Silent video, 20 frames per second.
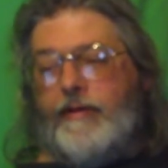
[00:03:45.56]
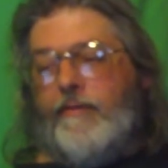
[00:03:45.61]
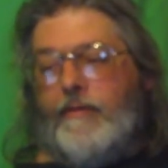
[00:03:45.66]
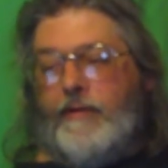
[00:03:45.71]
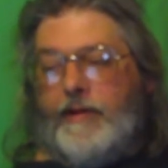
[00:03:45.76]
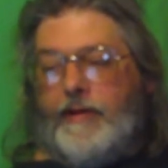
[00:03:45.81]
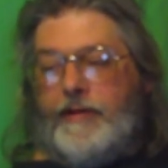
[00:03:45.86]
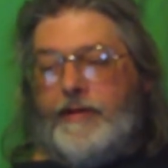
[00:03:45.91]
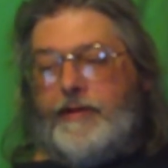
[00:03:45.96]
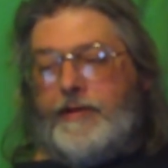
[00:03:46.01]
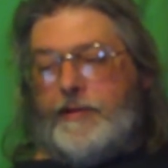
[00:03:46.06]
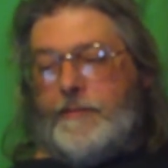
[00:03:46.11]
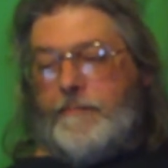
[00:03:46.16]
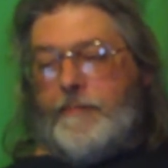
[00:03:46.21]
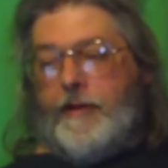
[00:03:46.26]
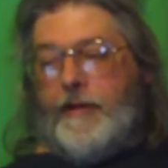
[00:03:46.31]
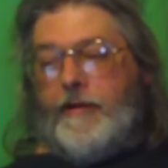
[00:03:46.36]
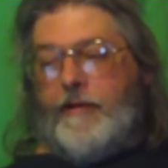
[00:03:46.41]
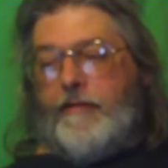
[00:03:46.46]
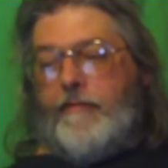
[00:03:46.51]
with the
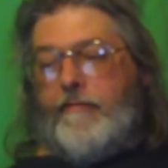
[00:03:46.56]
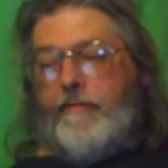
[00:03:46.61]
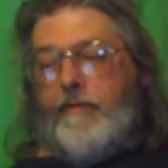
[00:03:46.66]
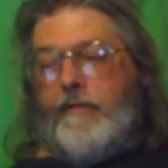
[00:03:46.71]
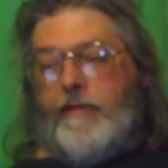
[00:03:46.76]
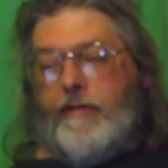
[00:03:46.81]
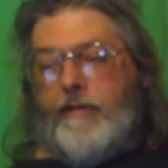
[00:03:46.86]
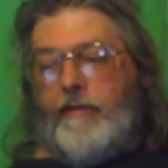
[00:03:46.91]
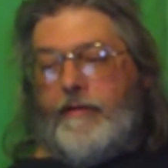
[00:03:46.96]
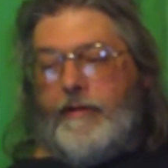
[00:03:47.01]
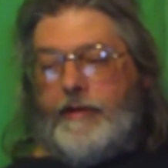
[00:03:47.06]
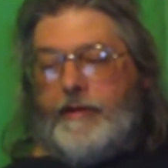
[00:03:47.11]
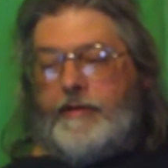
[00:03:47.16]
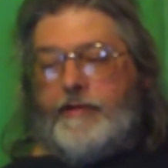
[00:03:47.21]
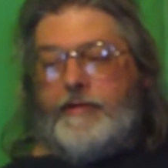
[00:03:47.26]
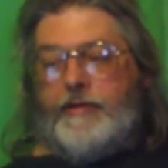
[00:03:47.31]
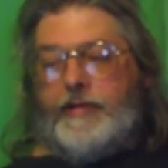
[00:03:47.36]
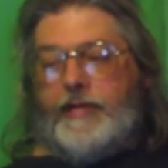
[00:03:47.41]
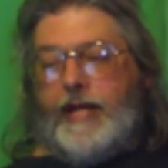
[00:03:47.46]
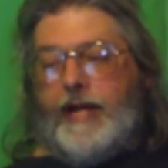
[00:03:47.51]
Spirit Award going to
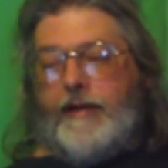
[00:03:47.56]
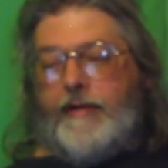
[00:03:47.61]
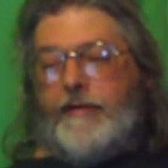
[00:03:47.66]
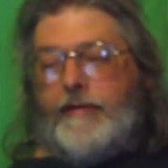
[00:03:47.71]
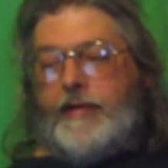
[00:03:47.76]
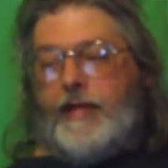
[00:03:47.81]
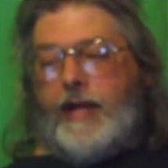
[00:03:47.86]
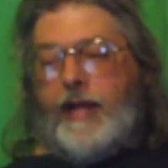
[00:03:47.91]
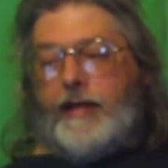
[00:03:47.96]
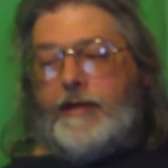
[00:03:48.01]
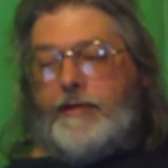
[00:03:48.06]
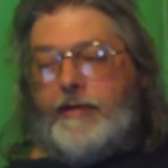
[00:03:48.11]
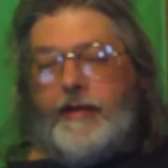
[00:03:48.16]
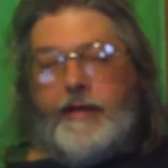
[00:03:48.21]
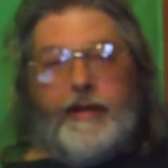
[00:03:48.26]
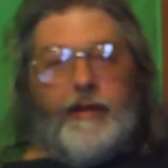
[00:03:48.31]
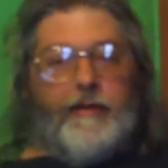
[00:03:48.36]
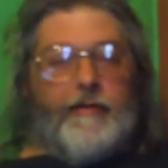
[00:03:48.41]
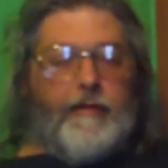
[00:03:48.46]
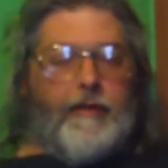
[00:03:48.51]

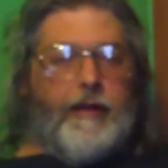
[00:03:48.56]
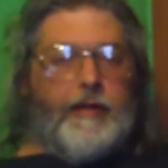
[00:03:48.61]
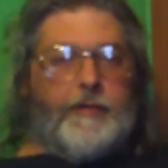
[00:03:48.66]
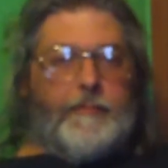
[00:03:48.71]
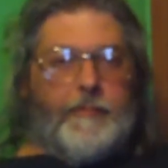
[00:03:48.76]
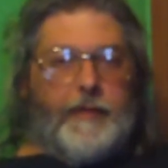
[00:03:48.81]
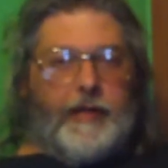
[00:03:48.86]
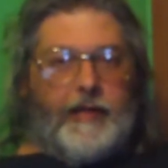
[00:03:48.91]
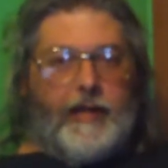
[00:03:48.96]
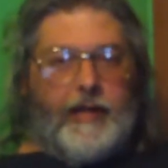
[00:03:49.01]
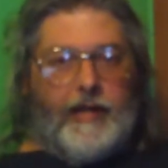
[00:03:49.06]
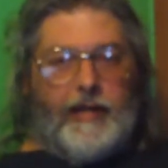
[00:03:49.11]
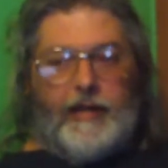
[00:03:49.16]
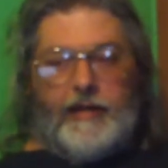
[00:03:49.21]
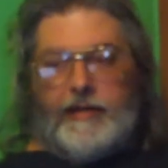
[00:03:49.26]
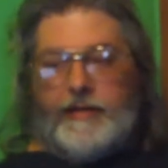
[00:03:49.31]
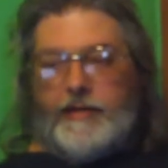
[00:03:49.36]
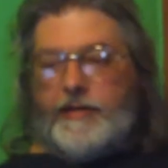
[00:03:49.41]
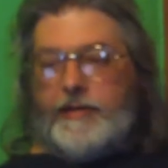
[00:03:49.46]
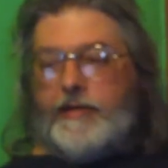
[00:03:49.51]
XandeRToXic and
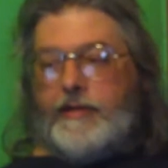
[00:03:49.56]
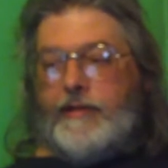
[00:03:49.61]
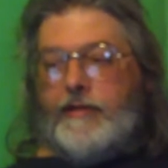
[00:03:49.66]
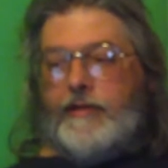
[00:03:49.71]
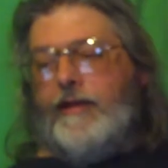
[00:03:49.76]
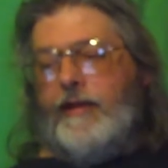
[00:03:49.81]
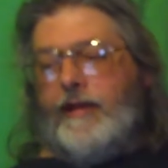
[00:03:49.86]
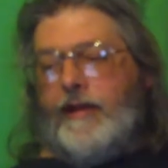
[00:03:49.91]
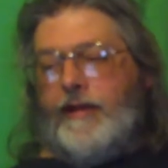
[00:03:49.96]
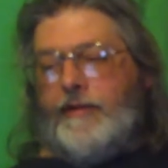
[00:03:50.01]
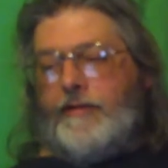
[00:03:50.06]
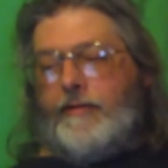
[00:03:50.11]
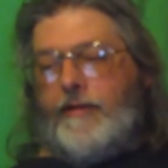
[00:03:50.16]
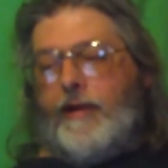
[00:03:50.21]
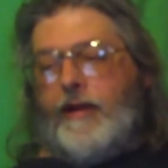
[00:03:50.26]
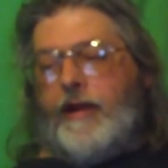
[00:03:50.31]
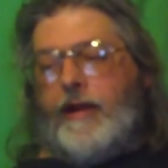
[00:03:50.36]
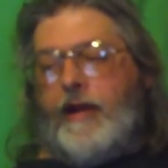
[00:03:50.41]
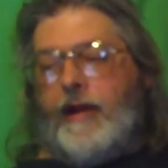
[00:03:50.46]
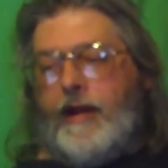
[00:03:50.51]
Crosspecans, and
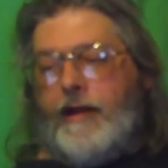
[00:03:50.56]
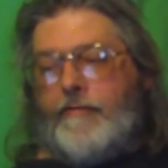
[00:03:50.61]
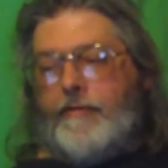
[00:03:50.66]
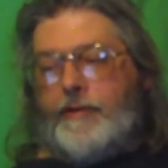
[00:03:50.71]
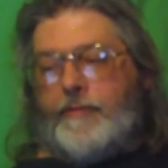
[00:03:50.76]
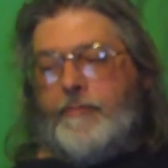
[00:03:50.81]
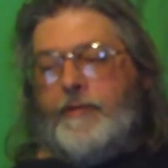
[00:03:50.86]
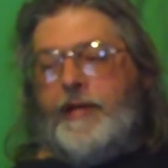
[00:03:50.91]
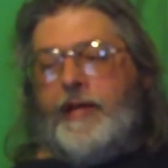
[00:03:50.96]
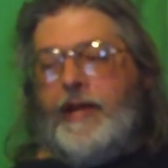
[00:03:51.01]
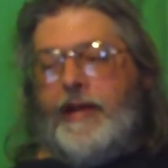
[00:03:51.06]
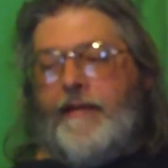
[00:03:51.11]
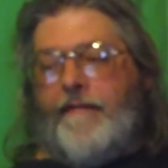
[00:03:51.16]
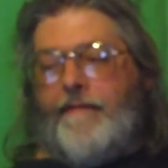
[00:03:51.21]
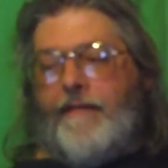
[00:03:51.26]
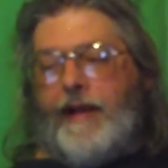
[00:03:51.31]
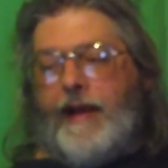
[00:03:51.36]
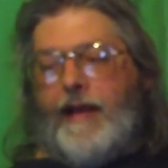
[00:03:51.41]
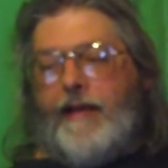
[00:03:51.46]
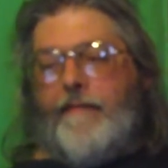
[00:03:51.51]
Drunken Irishman
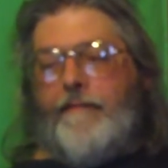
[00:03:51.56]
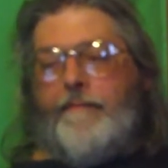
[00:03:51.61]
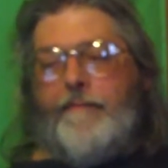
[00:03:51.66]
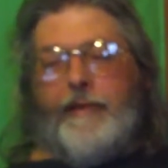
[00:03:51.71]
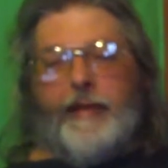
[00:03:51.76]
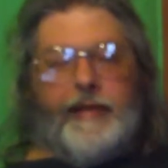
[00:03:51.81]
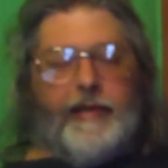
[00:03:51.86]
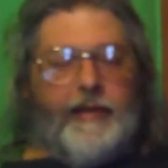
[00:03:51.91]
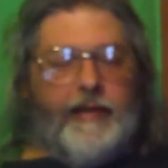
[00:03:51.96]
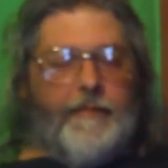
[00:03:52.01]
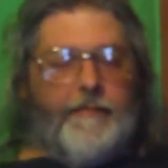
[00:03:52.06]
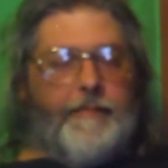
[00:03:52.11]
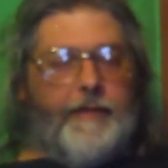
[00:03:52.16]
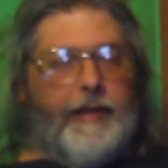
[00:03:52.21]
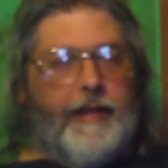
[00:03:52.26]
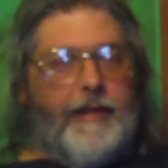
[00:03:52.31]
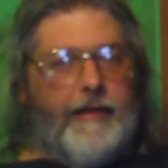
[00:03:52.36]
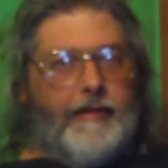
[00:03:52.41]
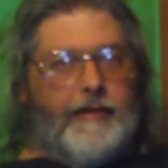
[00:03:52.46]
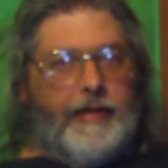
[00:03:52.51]
eighty-five picking up the
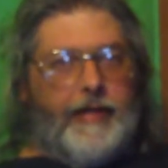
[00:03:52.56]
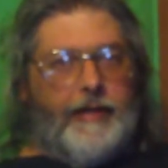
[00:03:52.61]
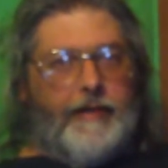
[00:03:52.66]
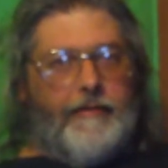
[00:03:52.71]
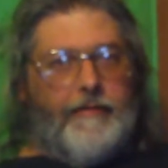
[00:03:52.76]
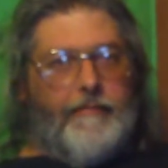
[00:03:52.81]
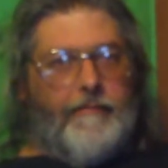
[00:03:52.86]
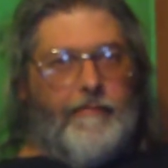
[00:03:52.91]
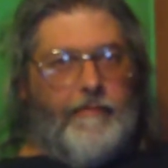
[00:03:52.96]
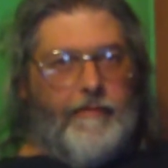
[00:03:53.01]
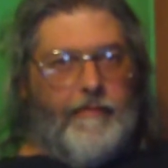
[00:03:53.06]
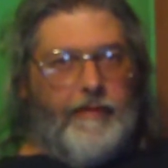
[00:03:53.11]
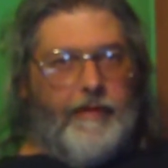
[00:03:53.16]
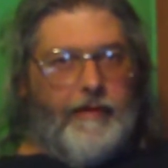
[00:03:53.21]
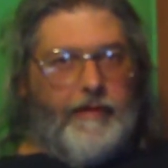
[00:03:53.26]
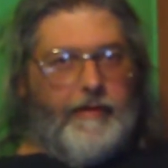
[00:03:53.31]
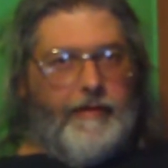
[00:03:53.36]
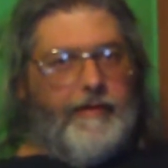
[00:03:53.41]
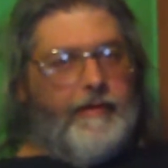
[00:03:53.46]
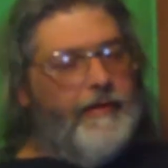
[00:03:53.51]
Entertainer
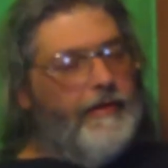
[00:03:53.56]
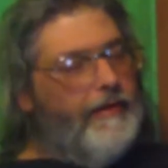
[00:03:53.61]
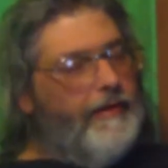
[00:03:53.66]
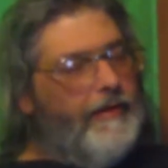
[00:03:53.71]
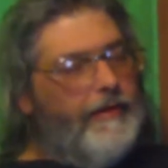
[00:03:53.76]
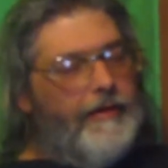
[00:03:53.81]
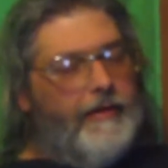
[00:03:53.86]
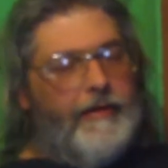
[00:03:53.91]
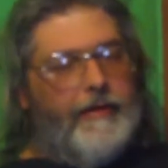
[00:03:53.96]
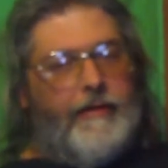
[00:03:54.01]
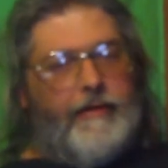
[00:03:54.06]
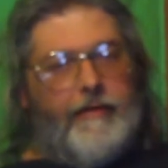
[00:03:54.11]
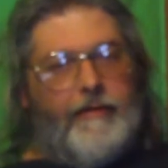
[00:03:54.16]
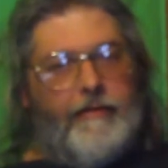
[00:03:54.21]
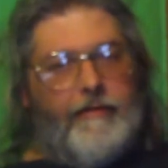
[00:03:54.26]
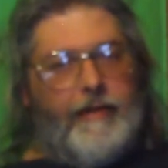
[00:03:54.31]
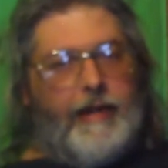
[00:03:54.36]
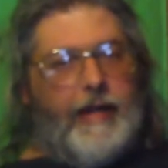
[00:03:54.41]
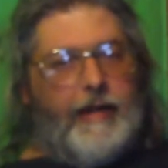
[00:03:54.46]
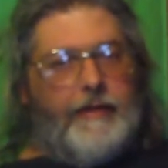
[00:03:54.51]
Award.
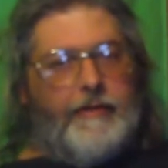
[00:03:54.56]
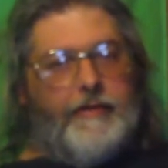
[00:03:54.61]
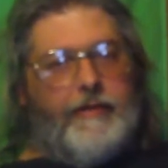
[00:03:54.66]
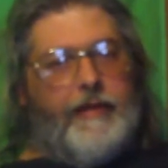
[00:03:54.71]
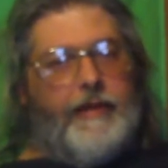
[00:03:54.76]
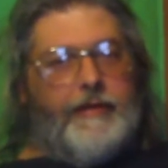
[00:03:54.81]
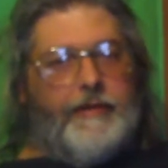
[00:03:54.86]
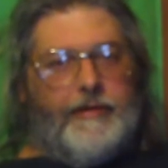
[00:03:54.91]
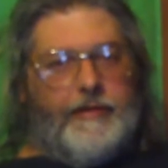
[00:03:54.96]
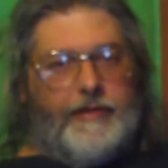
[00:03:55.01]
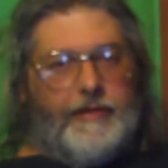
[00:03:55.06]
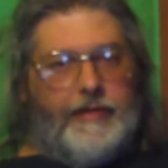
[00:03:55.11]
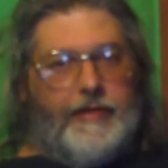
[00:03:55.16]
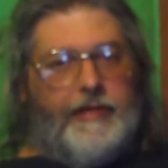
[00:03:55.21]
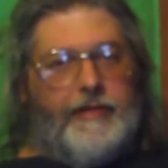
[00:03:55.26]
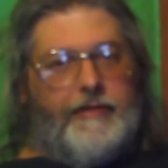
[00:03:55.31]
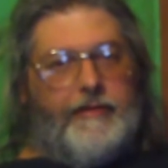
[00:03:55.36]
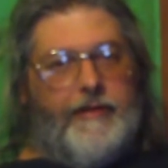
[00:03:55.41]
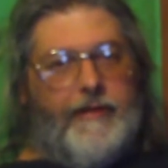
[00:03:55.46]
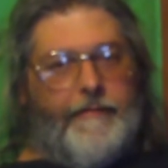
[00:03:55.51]
Congratulations to
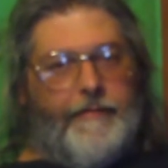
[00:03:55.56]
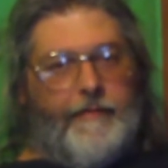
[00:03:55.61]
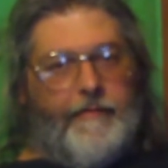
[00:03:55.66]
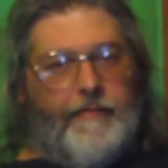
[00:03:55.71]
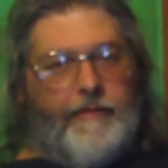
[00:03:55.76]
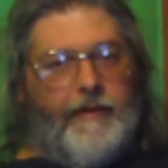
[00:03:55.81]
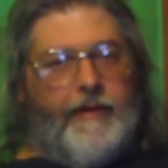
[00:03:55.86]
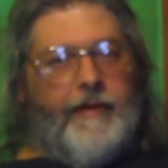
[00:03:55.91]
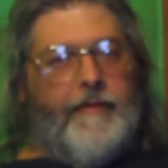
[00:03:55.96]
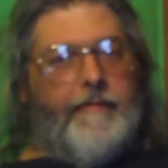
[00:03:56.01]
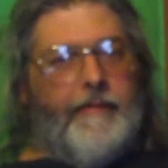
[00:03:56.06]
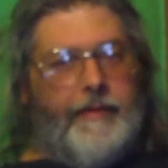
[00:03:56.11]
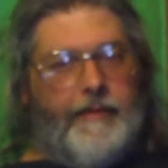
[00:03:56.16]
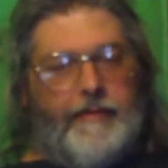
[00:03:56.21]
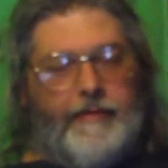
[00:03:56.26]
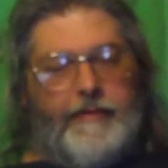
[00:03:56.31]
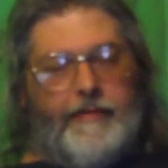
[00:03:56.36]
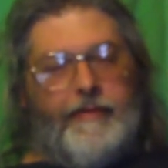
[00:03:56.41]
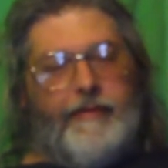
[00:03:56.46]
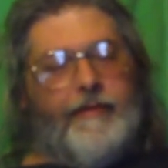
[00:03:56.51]
each and every one of you.
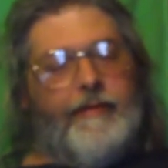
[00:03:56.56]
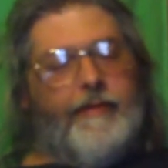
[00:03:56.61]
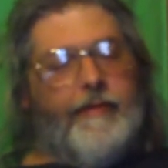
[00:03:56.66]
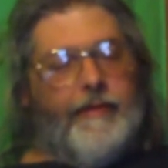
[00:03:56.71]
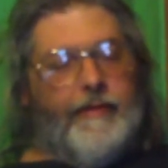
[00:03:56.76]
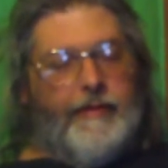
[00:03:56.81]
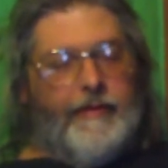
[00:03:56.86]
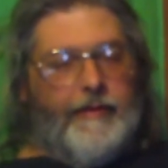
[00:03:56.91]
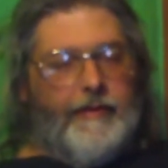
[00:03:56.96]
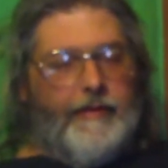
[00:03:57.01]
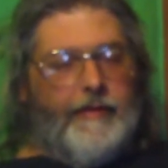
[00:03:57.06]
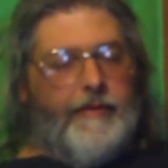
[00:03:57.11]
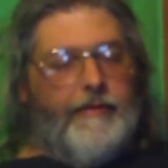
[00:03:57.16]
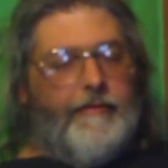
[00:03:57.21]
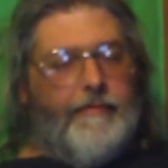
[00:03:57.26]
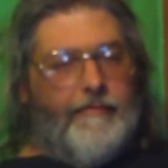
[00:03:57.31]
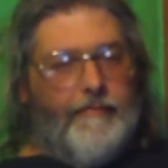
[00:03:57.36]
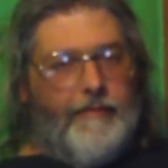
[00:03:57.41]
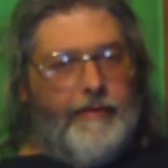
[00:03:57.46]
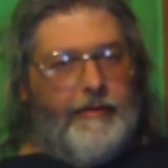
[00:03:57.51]

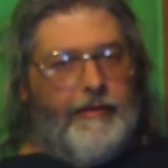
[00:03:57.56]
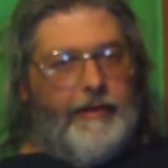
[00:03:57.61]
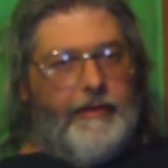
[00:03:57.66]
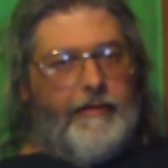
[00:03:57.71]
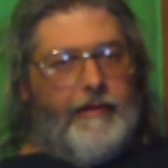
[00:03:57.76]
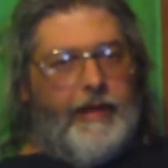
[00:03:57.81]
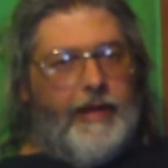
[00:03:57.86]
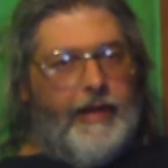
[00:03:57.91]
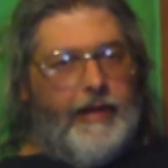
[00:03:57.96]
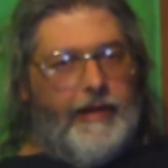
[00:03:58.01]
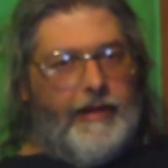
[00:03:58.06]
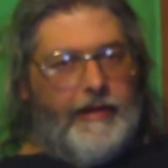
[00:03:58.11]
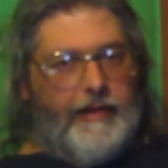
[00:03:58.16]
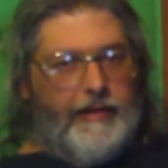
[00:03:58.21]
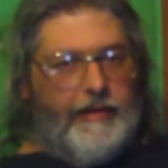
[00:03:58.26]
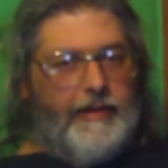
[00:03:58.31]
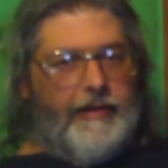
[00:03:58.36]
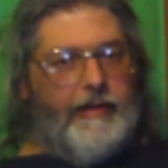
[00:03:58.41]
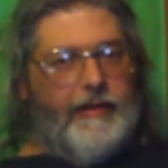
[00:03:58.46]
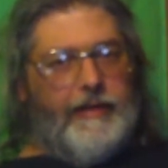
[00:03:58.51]
Really great.
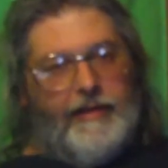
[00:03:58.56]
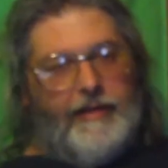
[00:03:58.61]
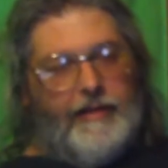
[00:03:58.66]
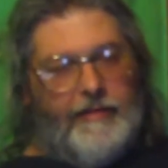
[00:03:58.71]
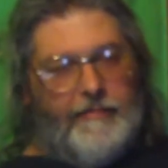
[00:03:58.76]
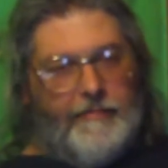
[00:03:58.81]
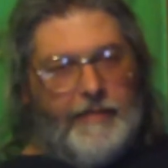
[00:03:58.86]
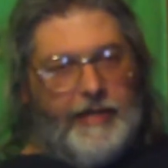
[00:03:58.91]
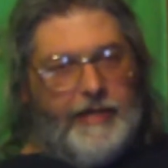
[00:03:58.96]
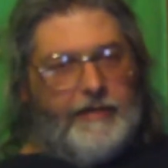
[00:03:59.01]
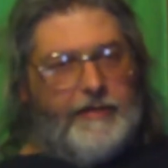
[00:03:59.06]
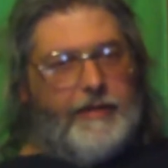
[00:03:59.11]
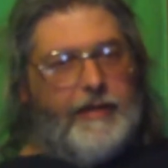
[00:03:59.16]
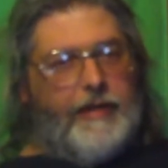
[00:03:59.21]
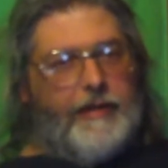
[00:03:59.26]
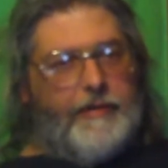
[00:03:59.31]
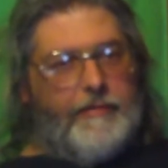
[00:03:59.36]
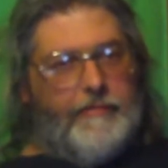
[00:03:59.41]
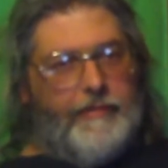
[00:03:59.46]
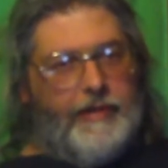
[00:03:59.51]
And may
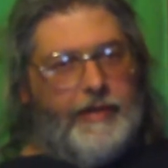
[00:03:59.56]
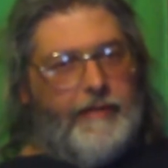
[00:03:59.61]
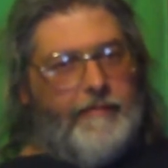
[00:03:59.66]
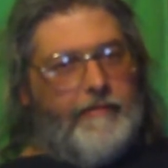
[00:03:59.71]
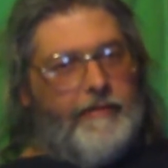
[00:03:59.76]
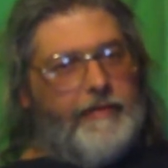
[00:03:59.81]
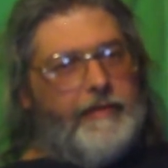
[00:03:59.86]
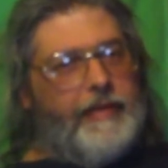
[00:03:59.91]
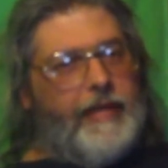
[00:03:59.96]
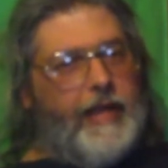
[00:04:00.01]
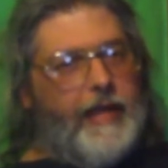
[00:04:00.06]
Joshuad ten